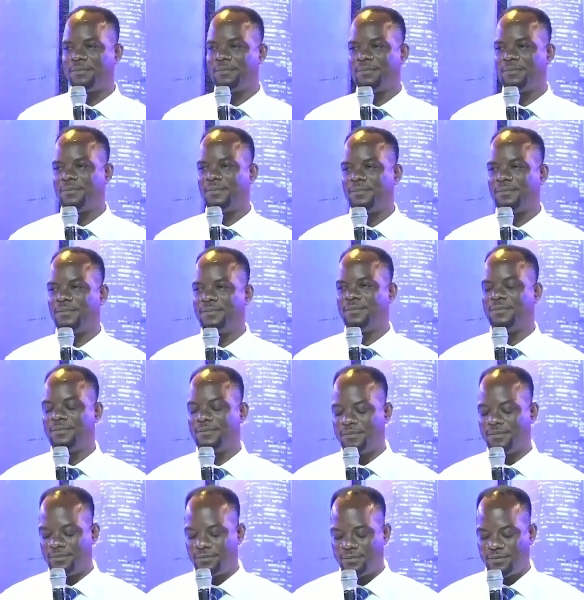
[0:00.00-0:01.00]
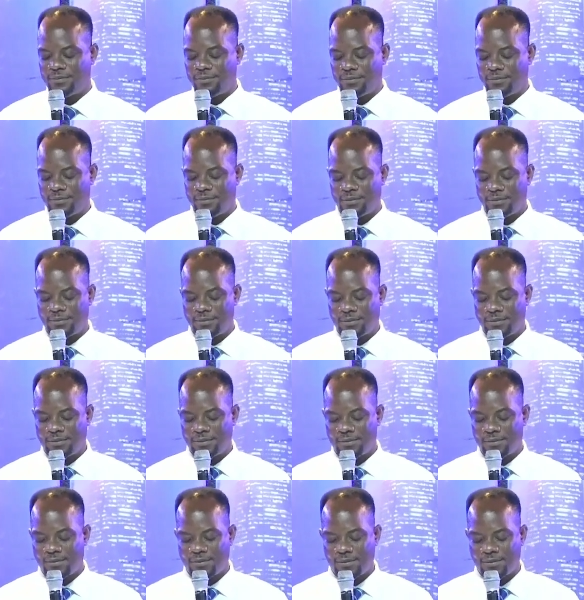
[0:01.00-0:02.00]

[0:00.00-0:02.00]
No one is speaking in this clip.